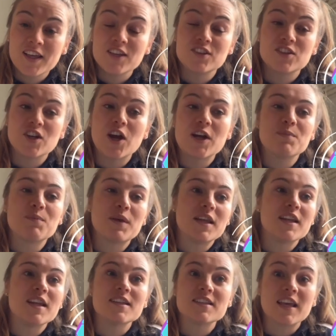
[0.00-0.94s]
You started
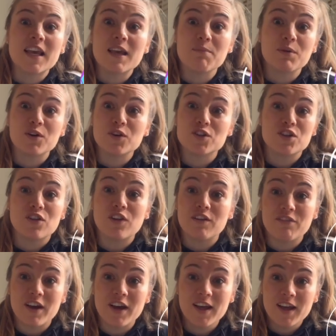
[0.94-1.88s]
playing this game because you
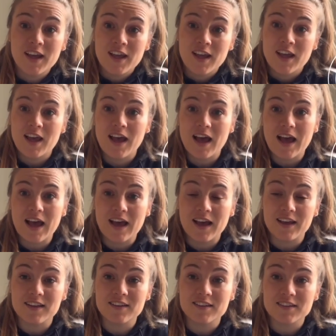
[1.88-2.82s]
love it,
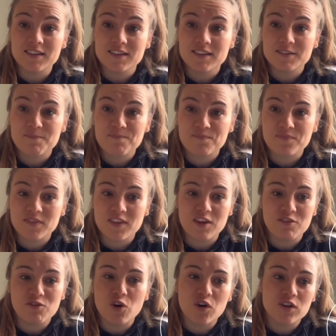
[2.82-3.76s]
and
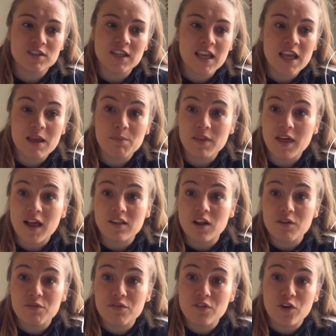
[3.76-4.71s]
you've got to keep that
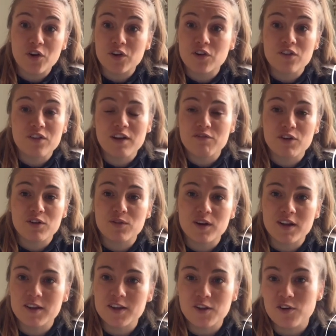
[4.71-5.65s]
love or you're never
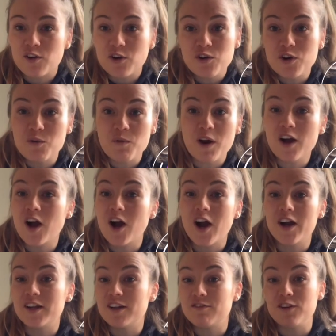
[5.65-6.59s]
gonna you're not gonna work
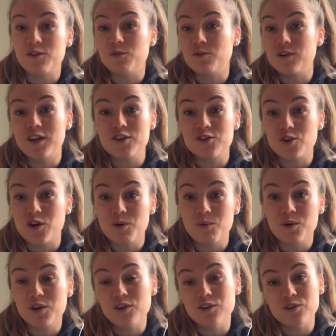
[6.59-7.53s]
hard if you don't enjoy
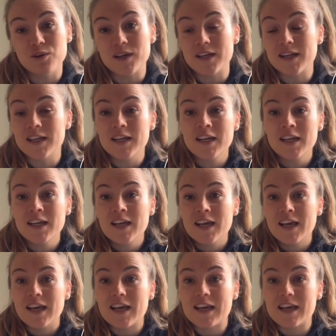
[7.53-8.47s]
what you're doing
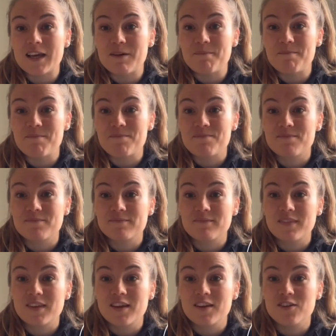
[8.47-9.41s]
and um,
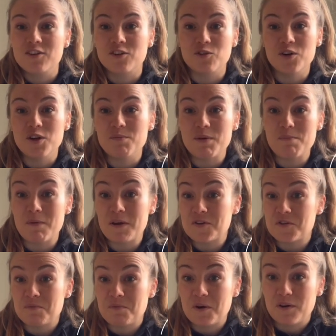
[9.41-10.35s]
you're going to be
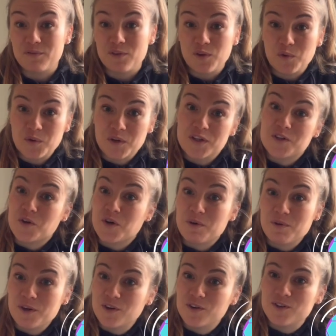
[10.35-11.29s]
miserable if you don't enjoy
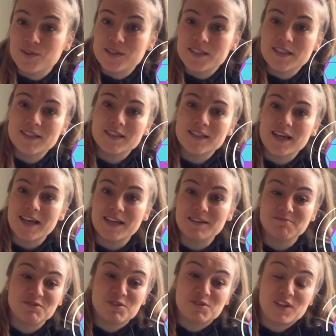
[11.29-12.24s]
what you're doing
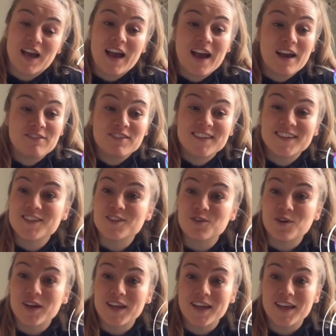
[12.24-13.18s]
and um, so you have to
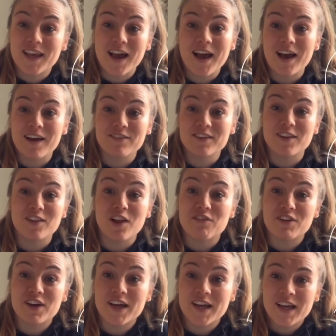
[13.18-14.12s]
enjoy it you have to
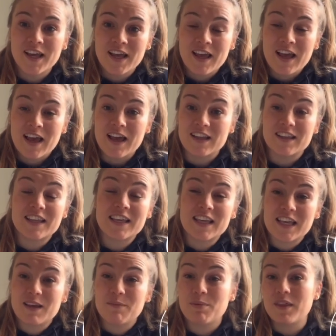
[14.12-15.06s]
love it and
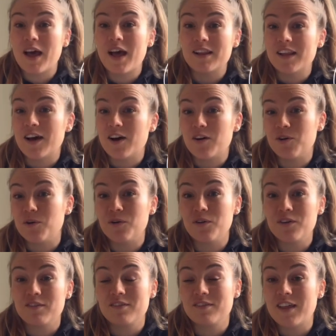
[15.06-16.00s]
keep that
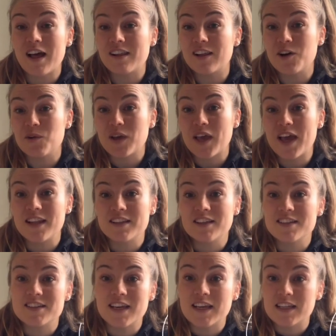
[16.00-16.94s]
little that little kid
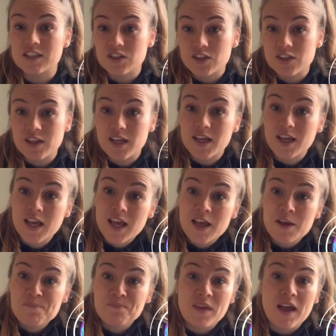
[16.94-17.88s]
inside you that
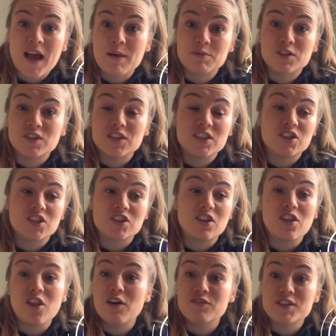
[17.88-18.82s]
absolutely just
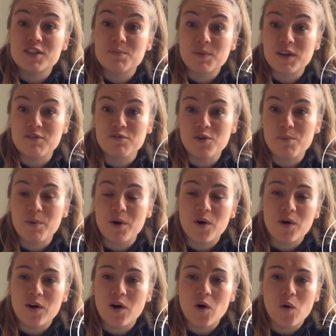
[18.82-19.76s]
loves to play
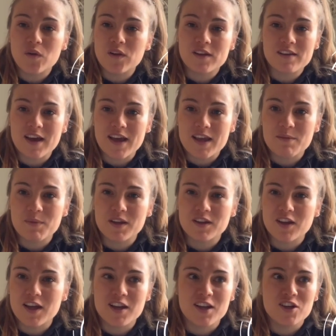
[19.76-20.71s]
football all the time
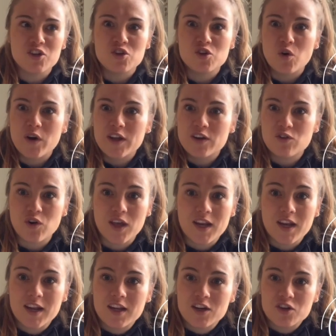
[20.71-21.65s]
and, and enjoy
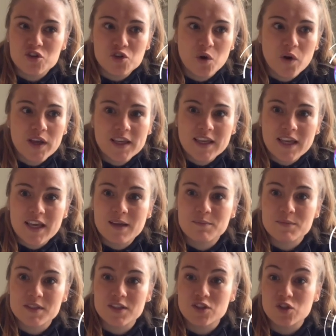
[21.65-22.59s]
training enjoy
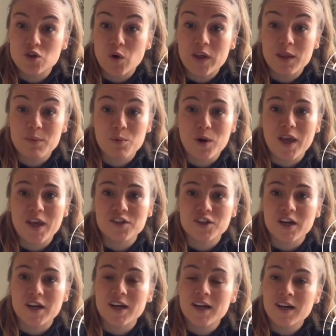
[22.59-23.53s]
games enjoy the
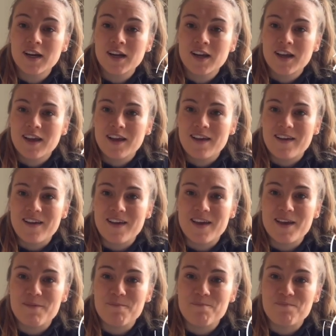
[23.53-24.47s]
pressure
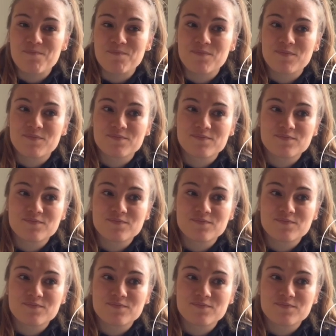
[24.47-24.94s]
um,